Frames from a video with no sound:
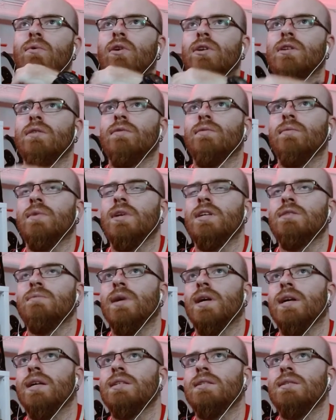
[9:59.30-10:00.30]
water from this
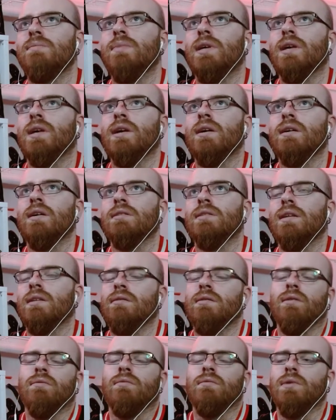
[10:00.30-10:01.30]
place, because
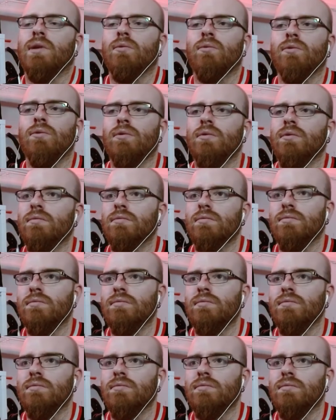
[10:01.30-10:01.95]
then no, they will